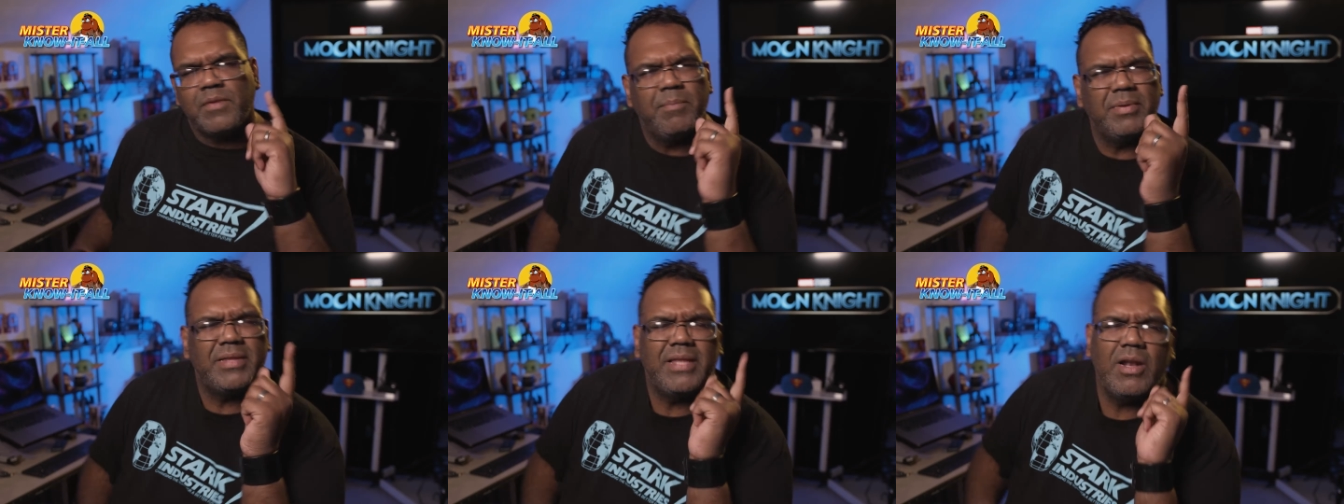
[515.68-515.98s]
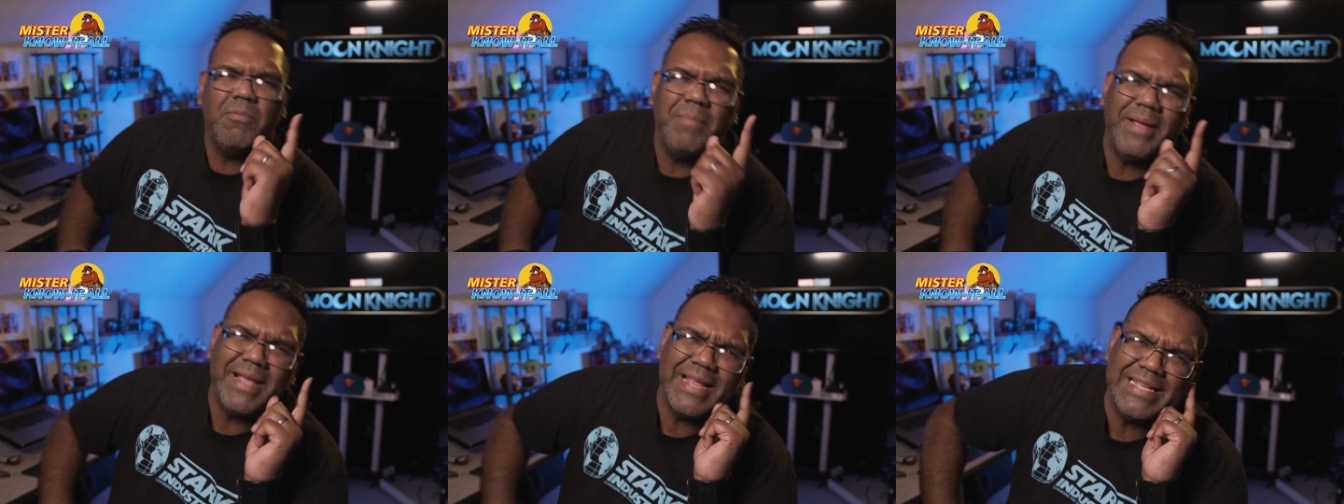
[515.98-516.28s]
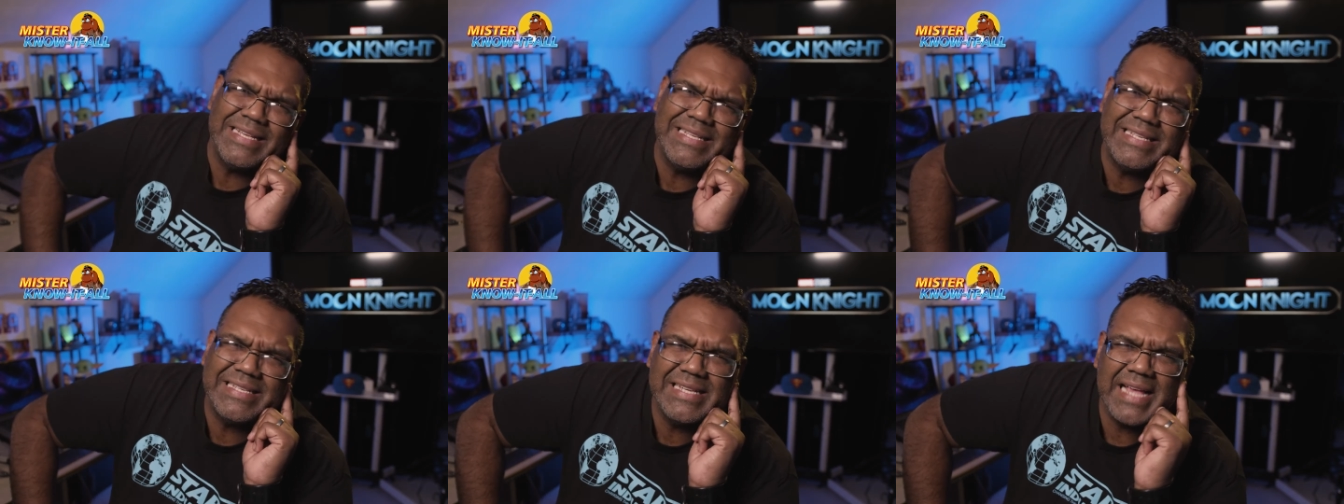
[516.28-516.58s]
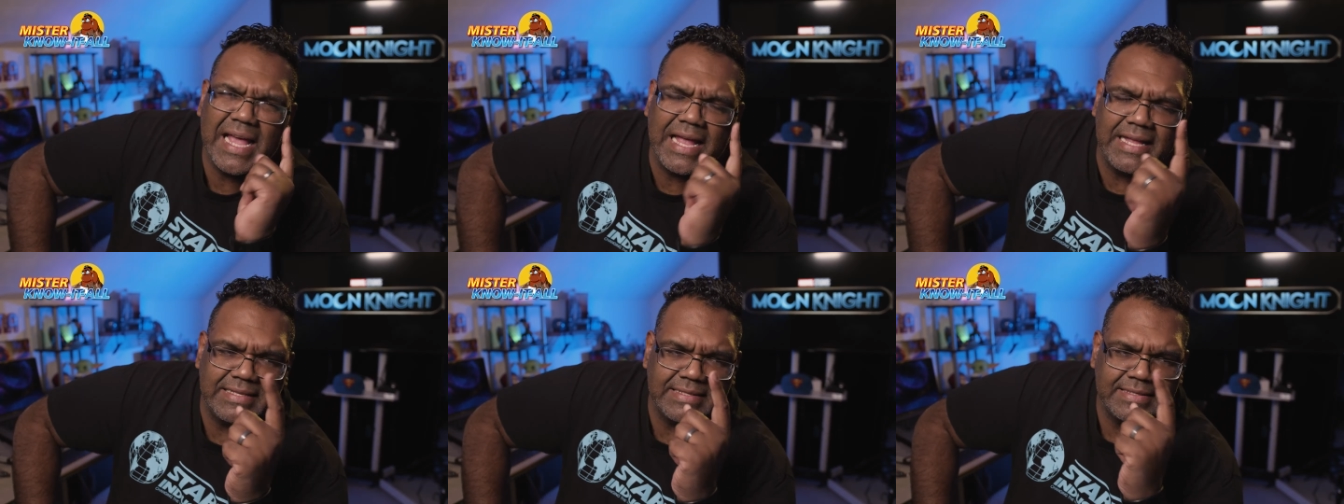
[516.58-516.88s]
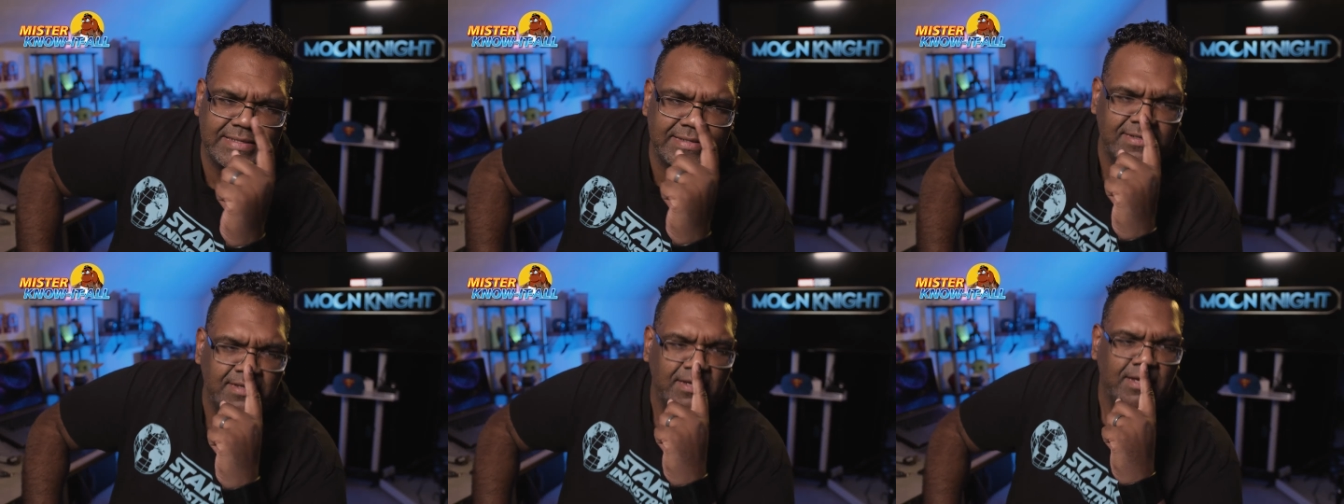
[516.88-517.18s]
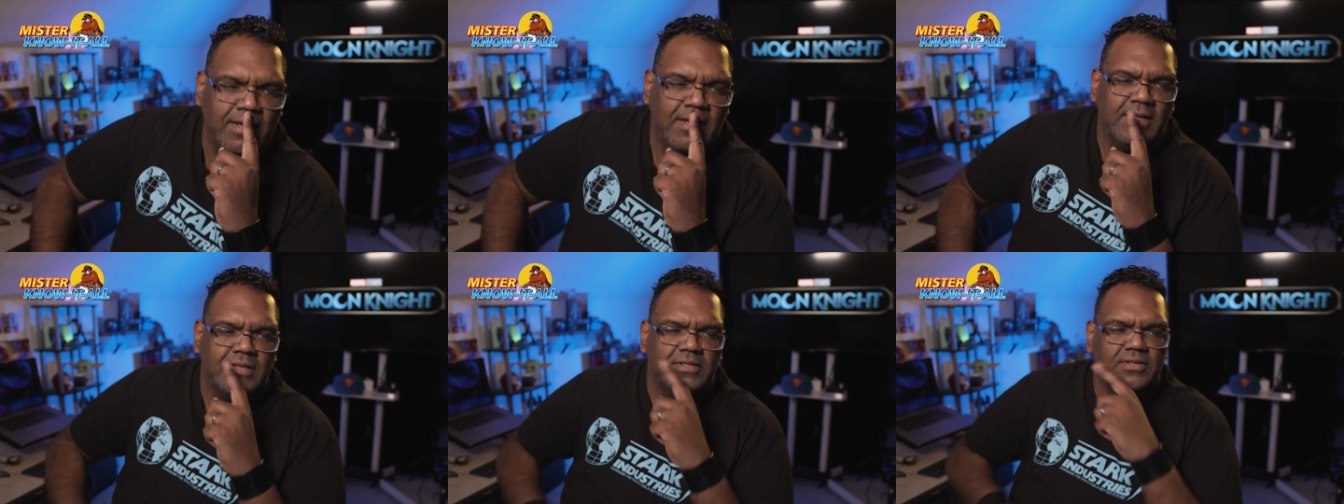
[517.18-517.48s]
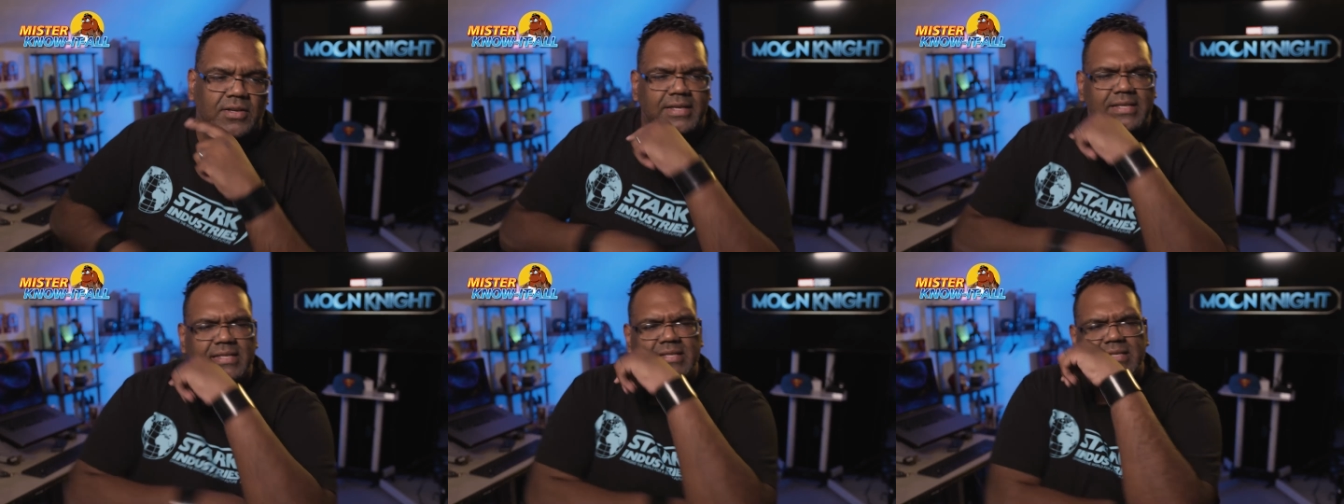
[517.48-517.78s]
but they don't make any sense.
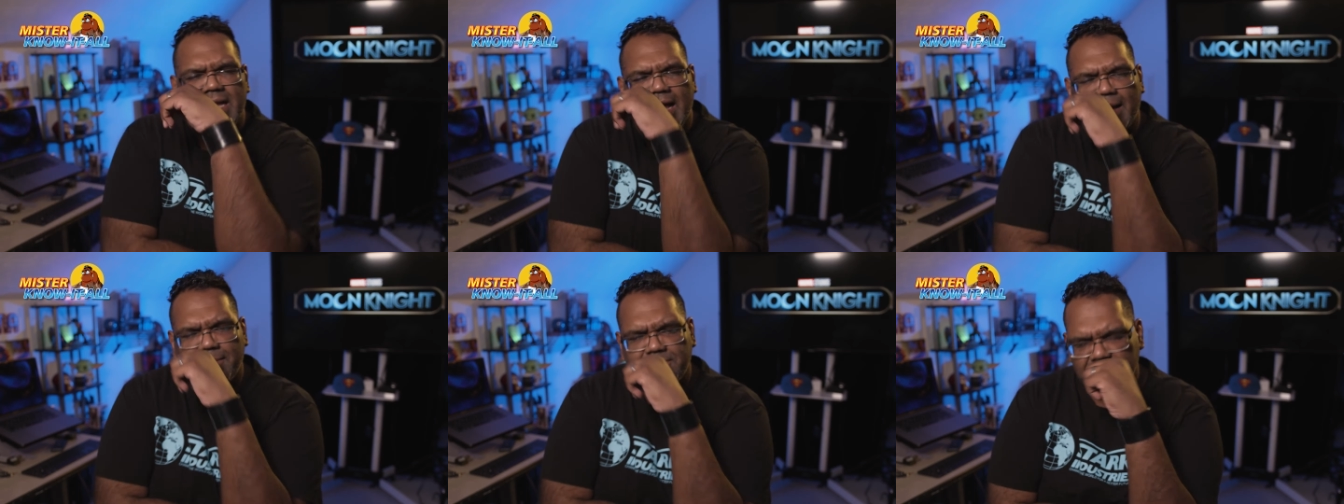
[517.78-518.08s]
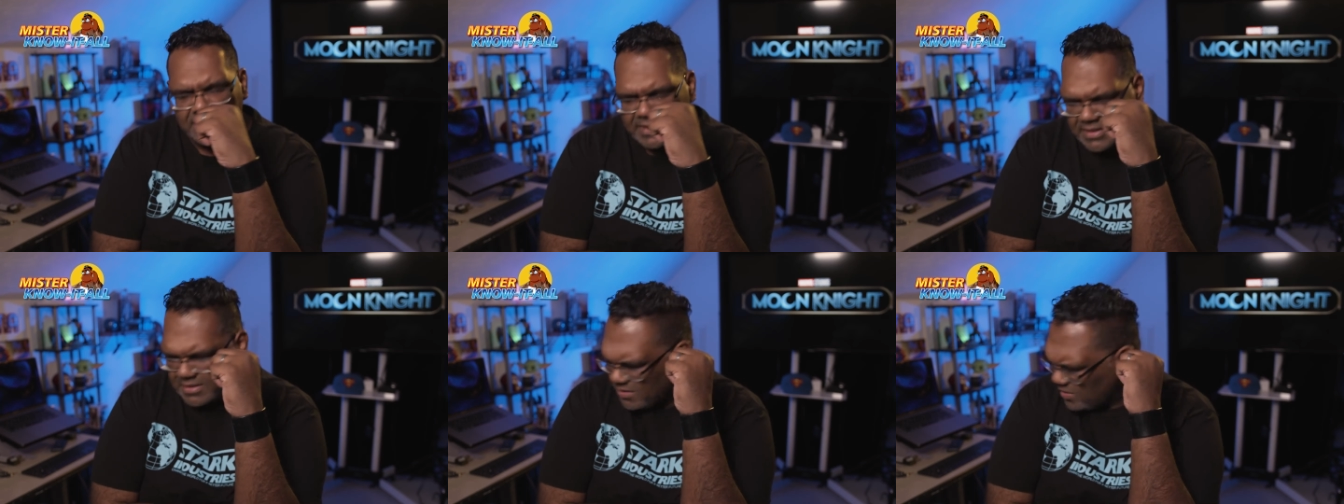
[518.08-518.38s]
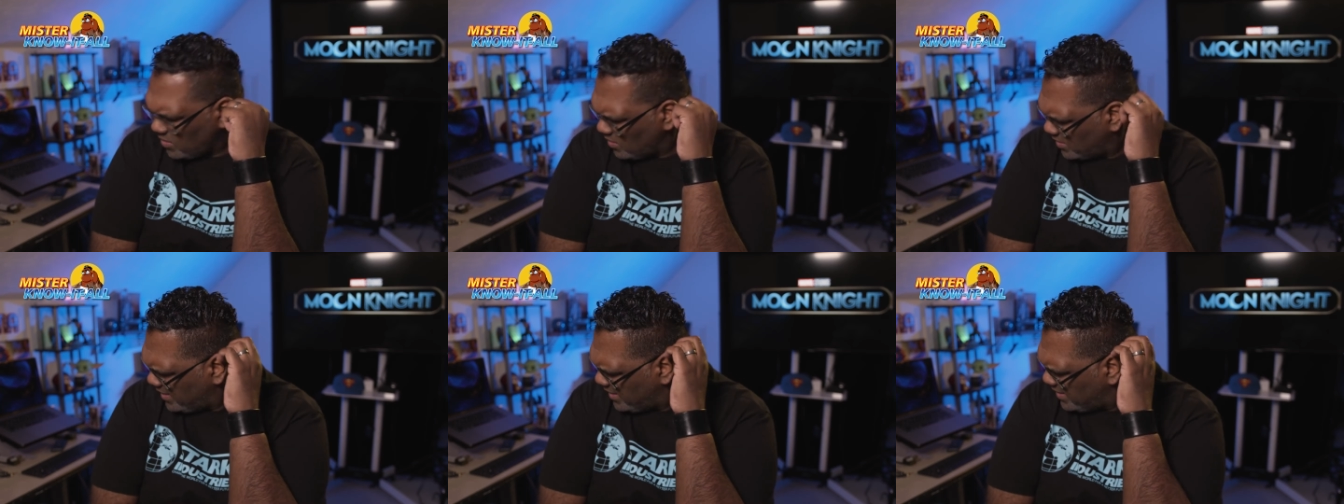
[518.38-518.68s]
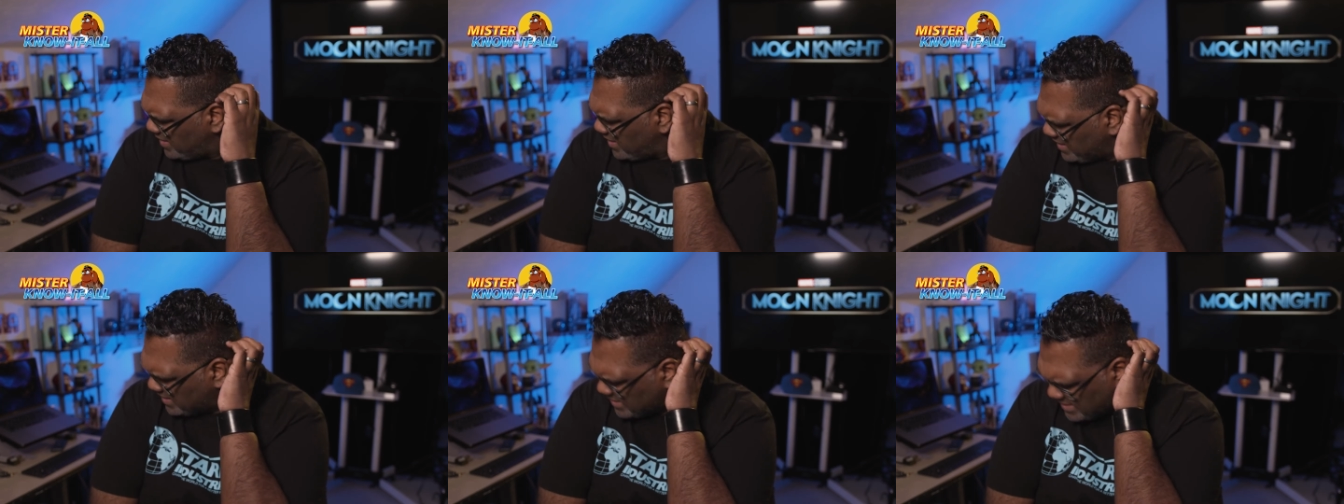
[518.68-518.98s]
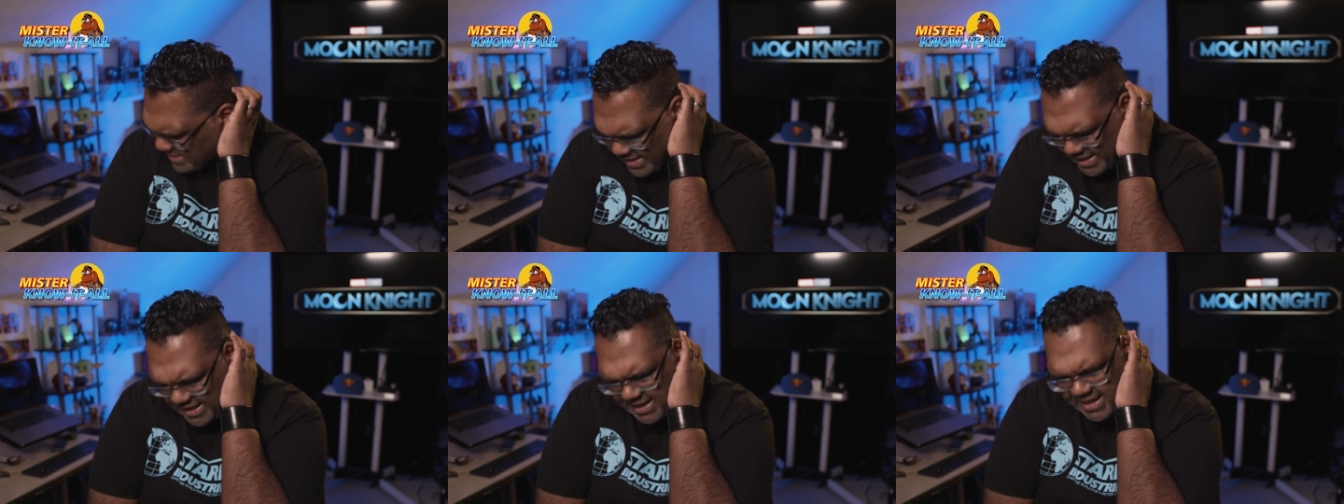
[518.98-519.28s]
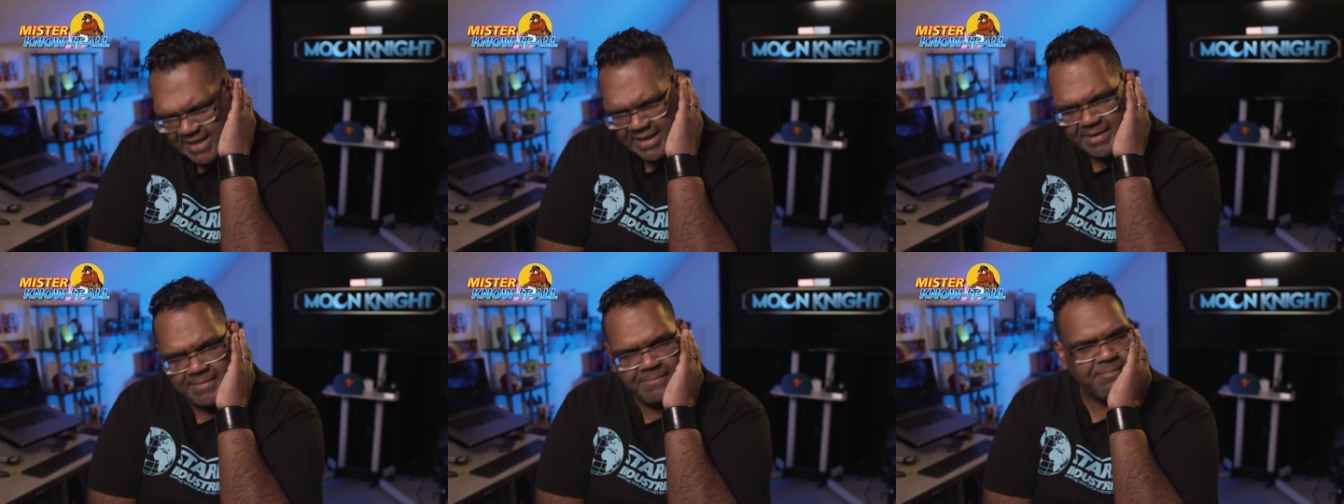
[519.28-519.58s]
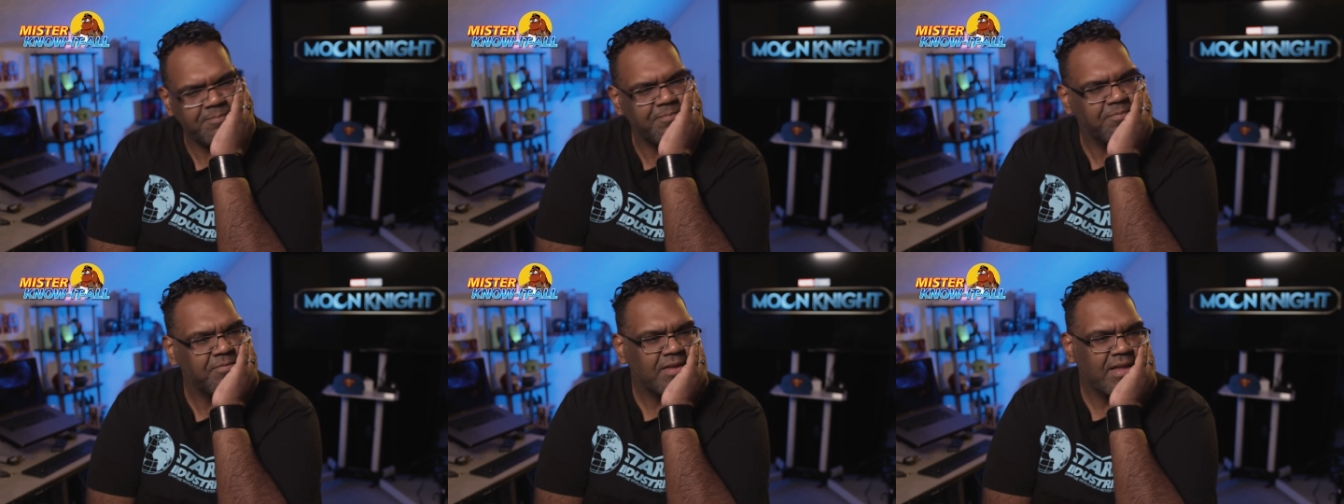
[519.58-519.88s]
So he stops and he's looking and he's thinking.